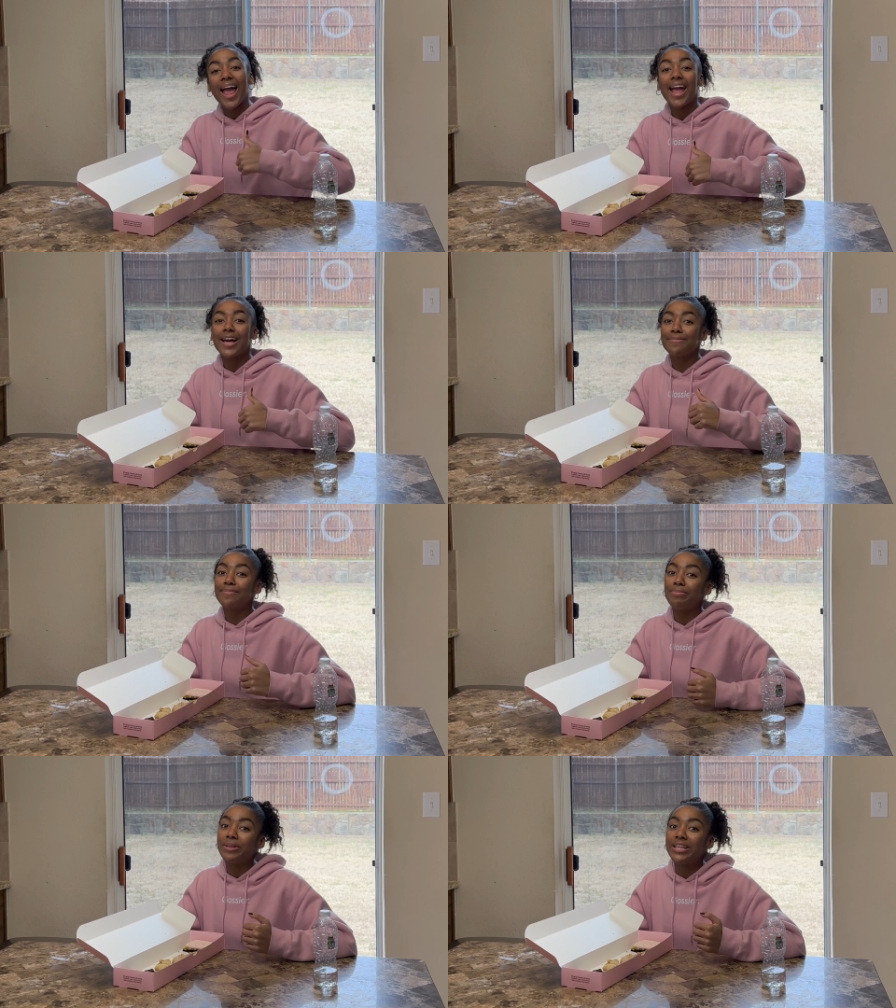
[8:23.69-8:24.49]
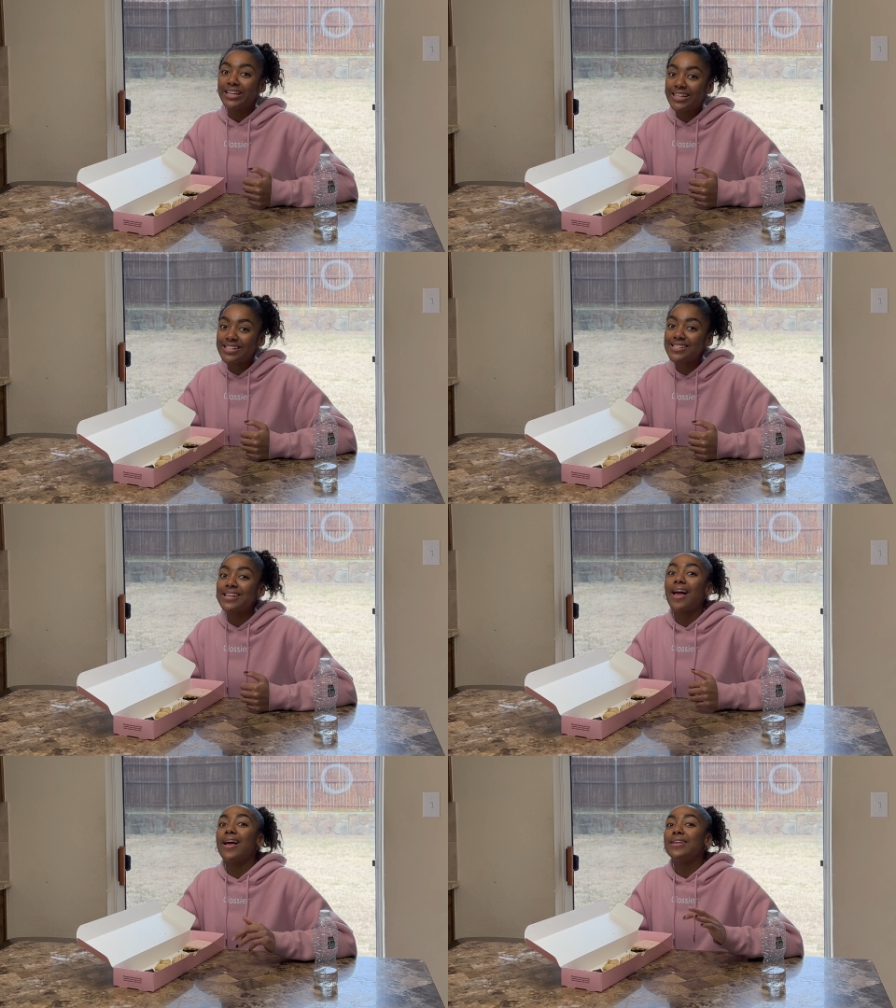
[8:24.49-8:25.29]
and please
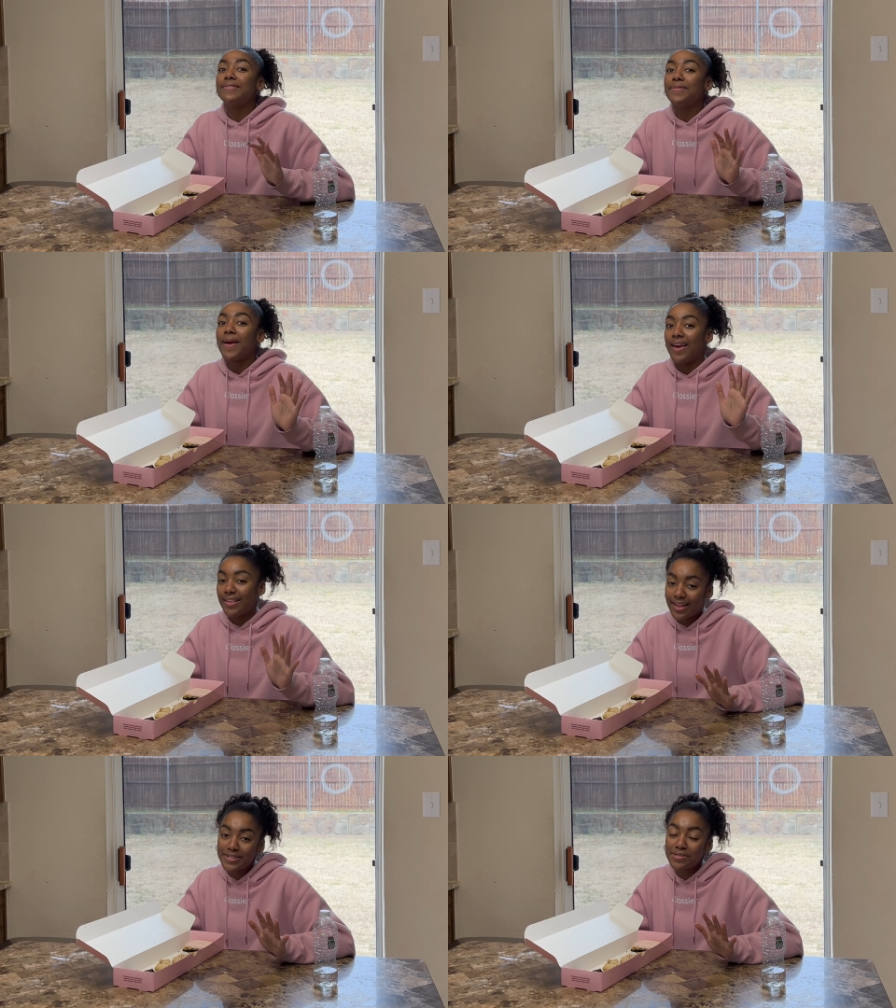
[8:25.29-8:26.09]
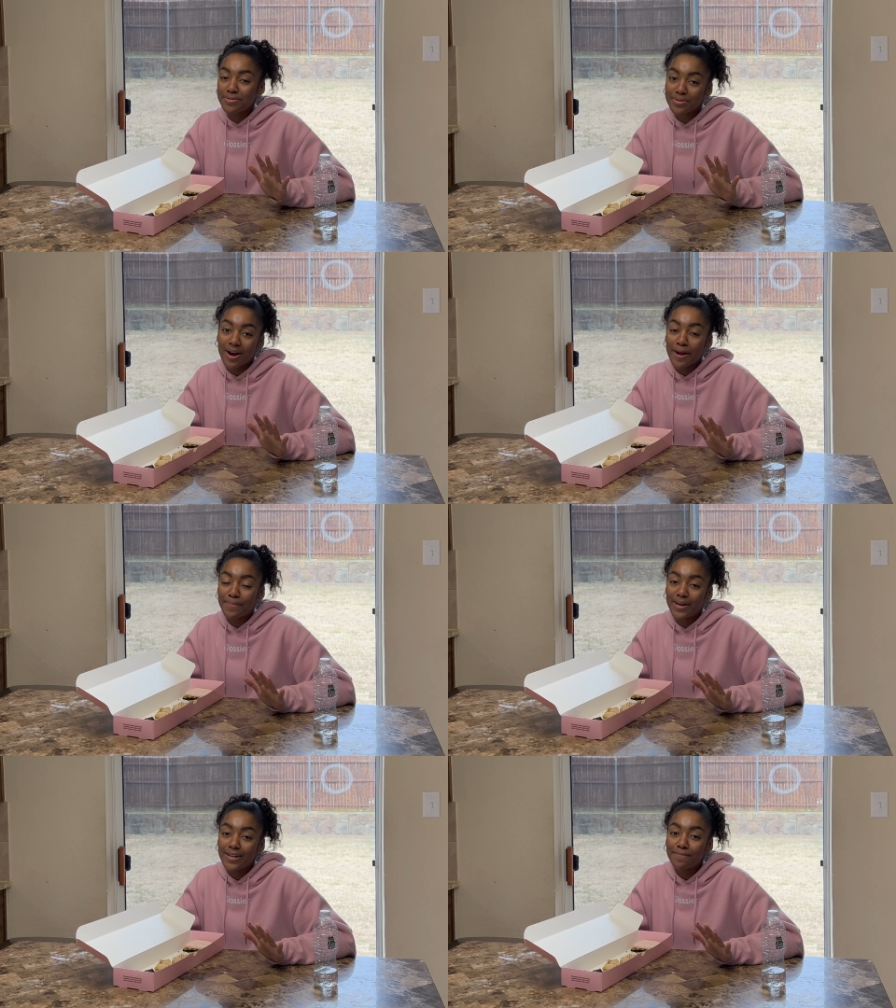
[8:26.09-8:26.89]
hit that subscribe
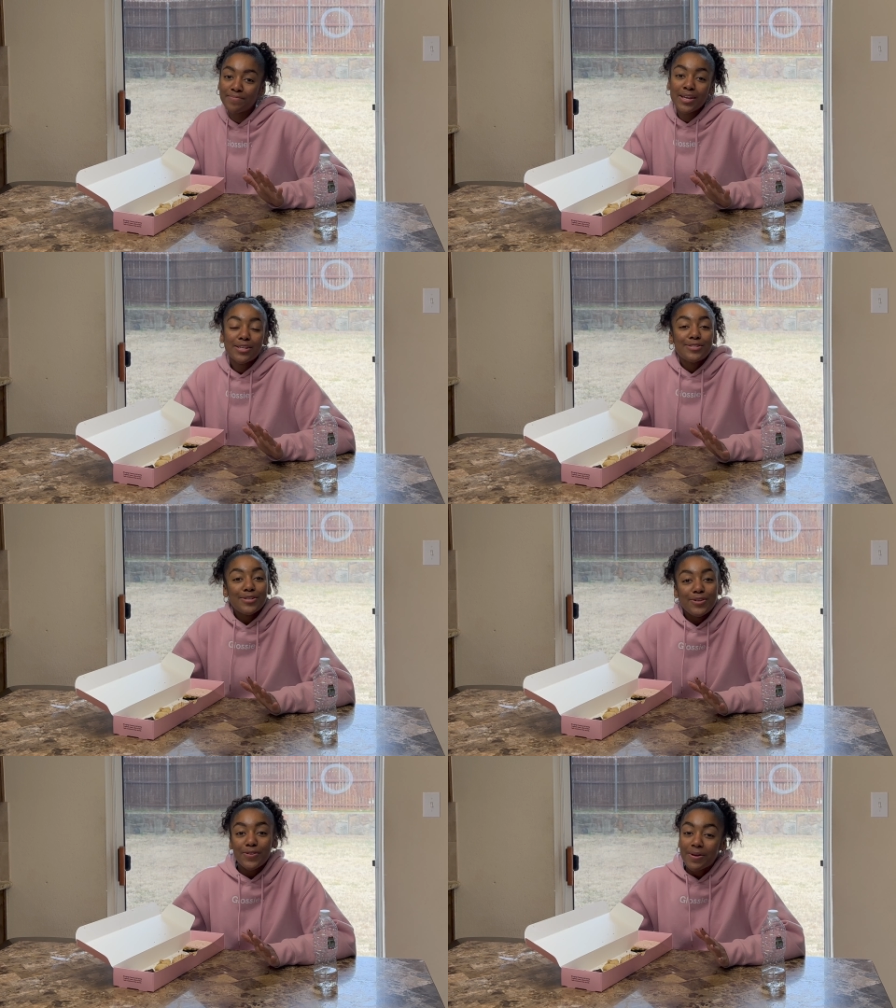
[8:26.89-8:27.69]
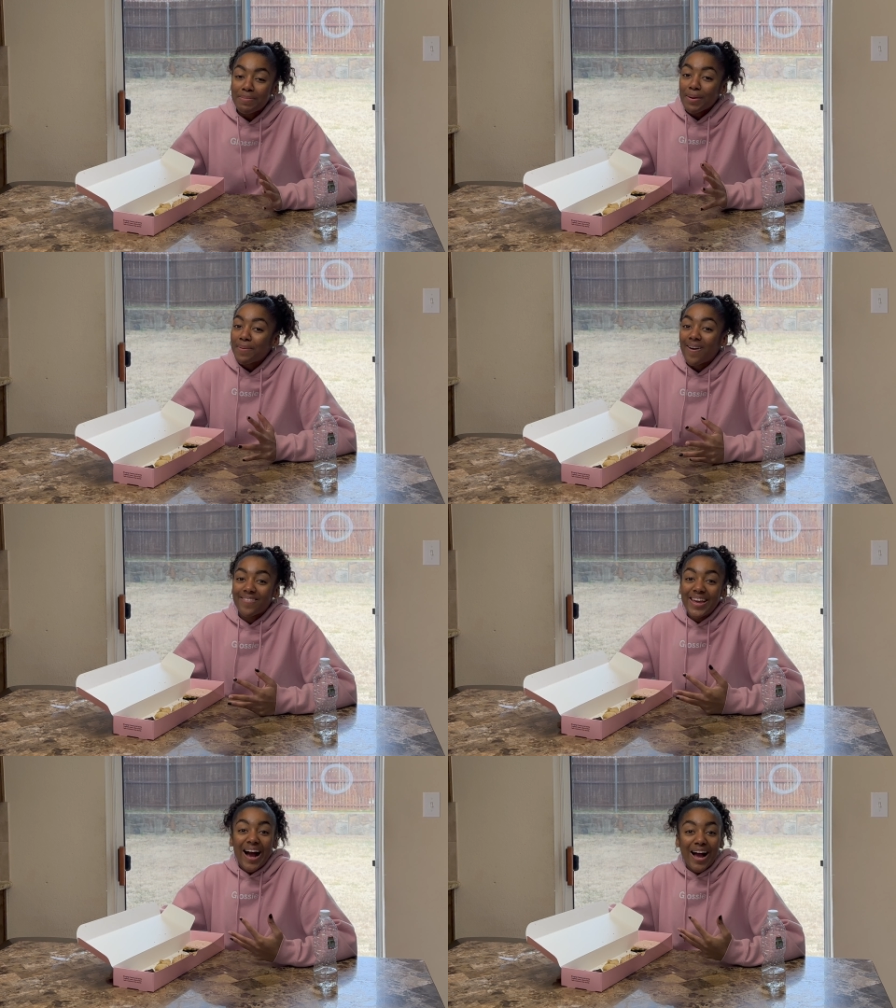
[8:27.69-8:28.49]
button so you can be a part of
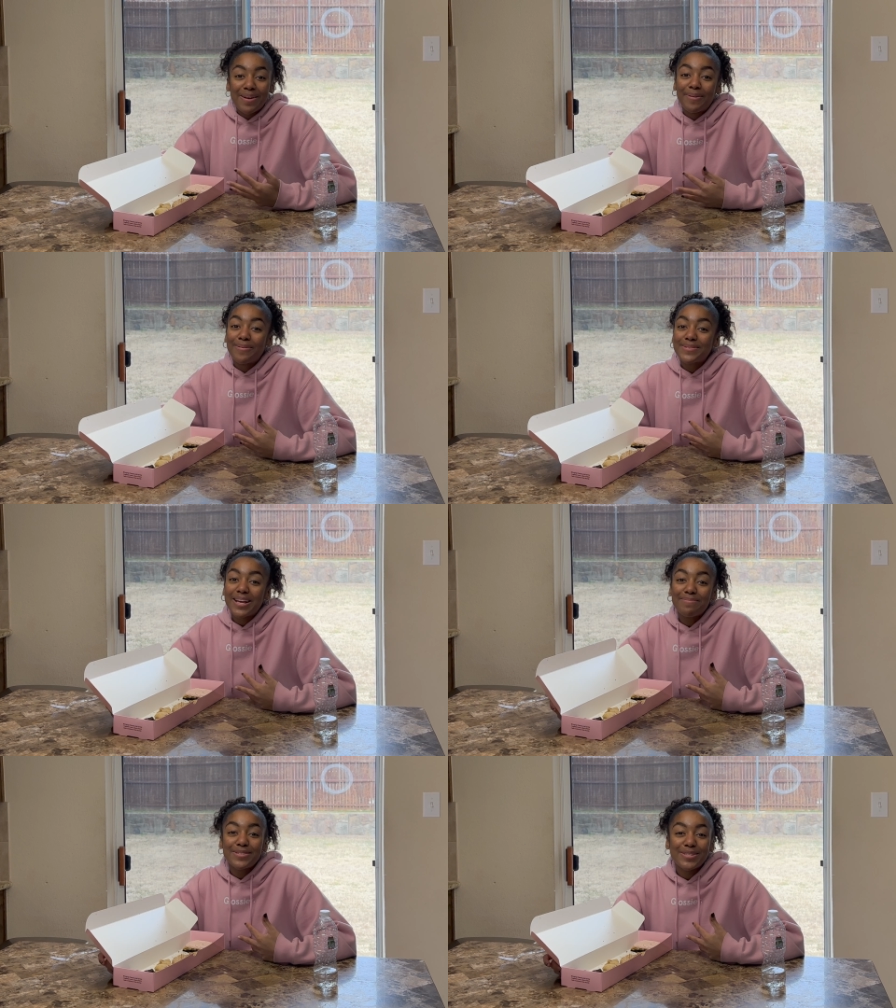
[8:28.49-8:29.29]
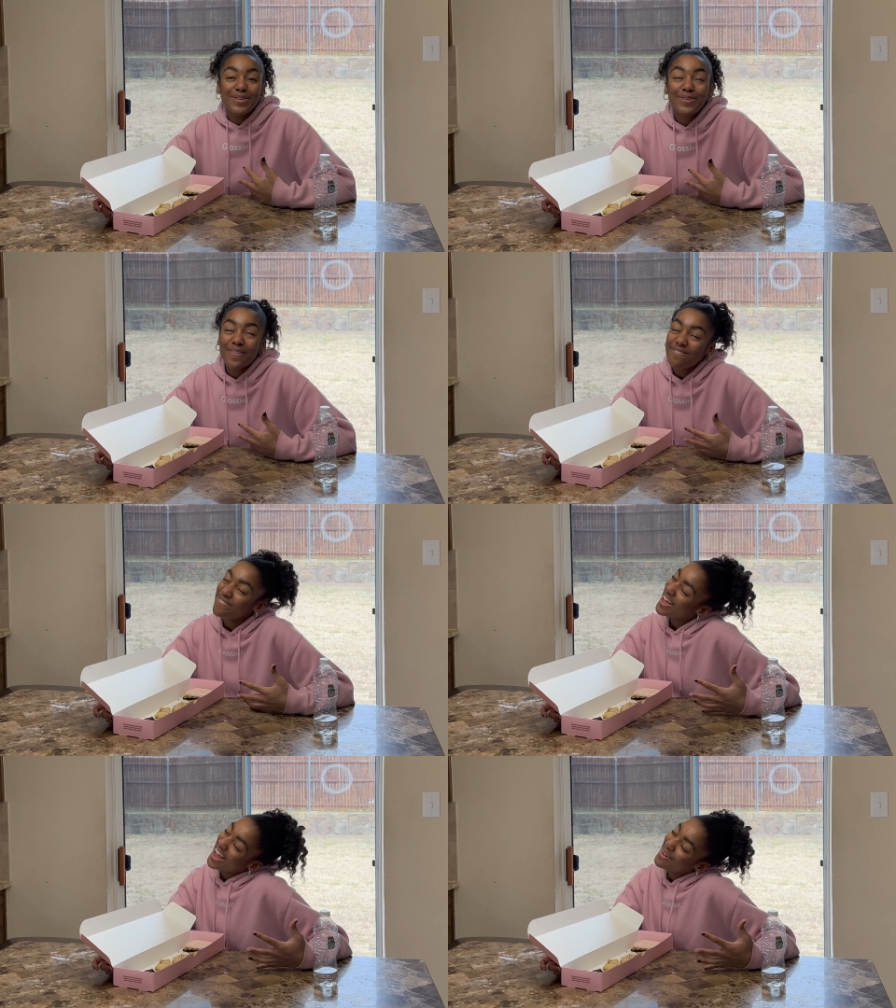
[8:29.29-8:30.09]
the IM HolmesX2
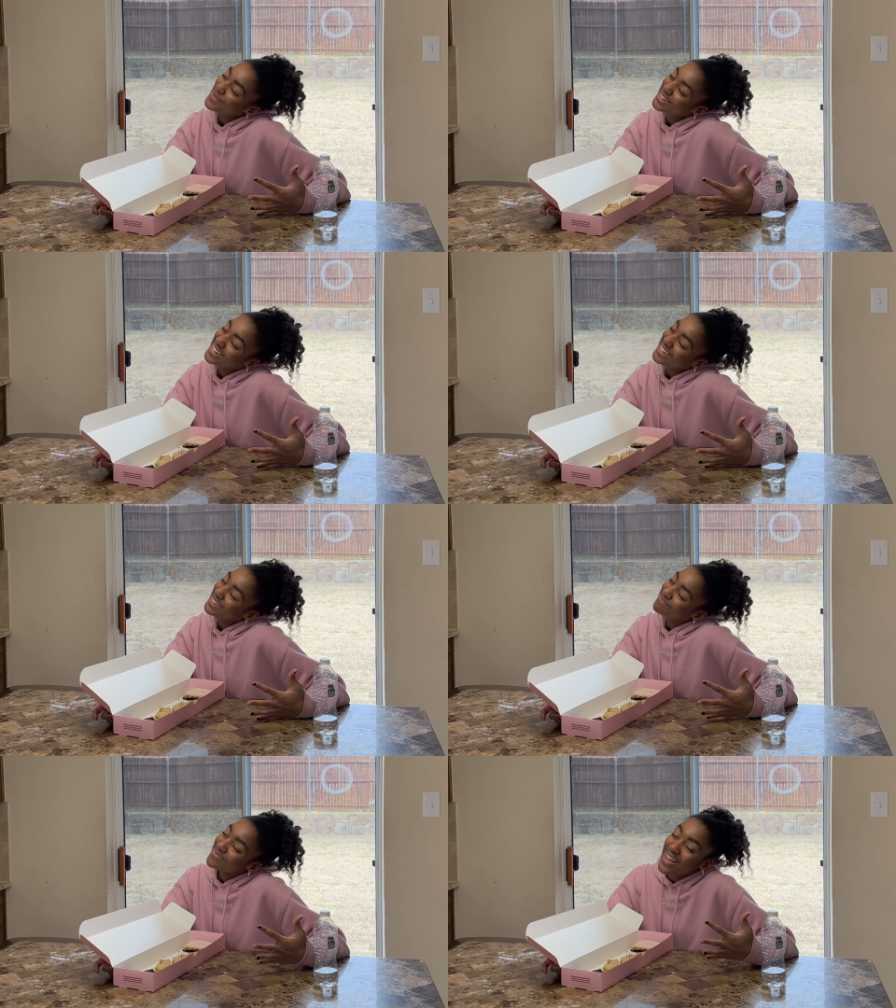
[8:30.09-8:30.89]
family.